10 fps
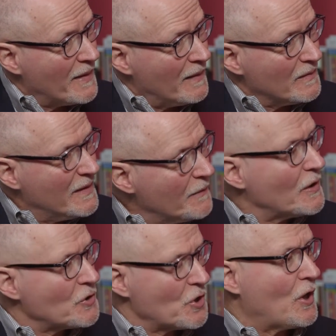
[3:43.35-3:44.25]
living
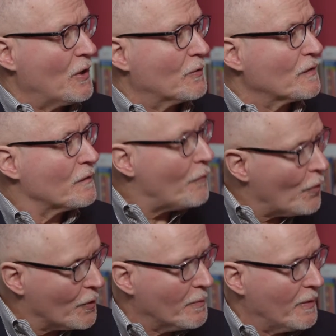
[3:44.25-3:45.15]
in Chicago is
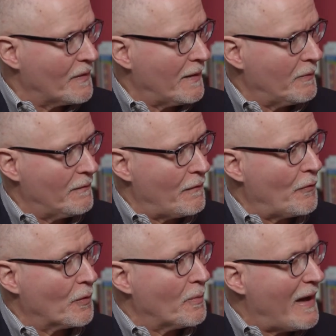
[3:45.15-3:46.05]
affordable, that we have
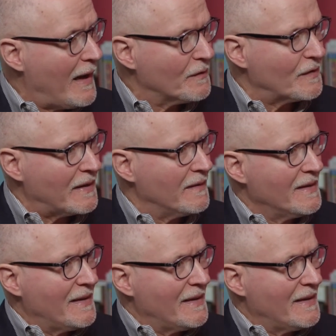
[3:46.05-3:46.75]
affordable housing,